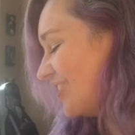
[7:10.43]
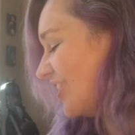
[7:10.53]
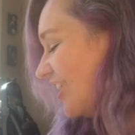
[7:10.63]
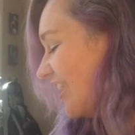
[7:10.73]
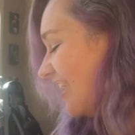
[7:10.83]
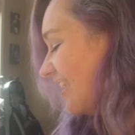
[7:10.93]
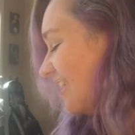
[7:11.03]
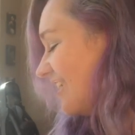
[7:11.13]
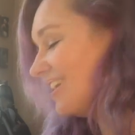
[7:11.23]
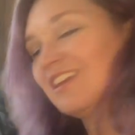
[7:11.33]

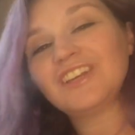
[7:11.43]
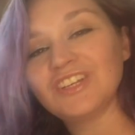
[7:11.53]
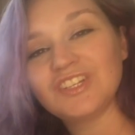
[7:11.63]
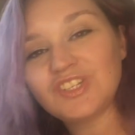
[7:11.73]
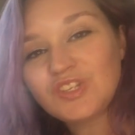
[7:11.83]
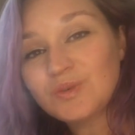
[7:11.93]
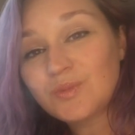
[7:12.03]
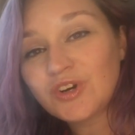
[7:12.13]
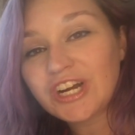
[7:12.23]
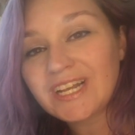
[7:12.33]
Good. 2
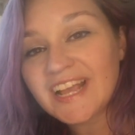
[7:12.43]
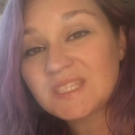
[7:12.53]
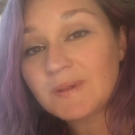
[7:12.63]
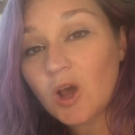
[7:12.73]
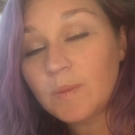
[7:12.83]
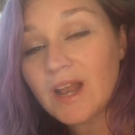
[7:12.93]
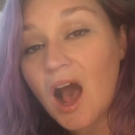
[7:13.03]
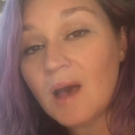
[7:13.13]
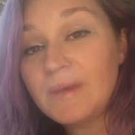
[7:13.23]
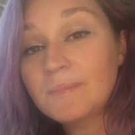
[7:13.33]
more. Nice big open
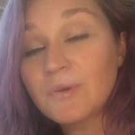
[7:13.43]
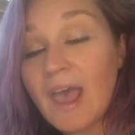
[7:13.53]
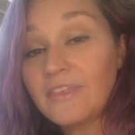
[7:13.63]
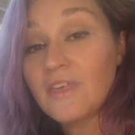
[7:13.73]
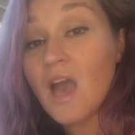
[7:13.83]
ah, big breath.